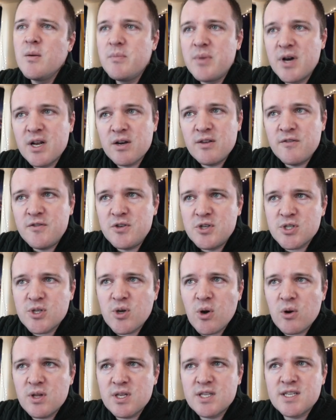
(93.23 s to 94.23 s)
But if you just
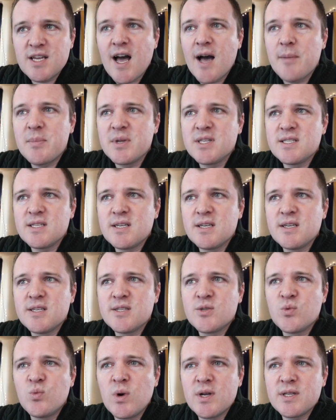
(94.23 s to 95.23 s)
go to the top, it
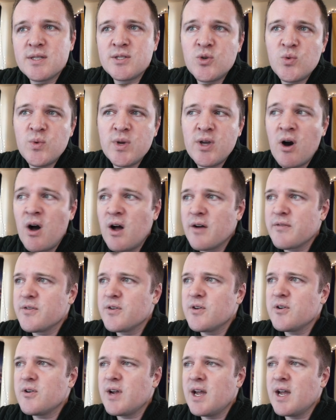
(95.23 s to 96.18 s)
says, what do we offer?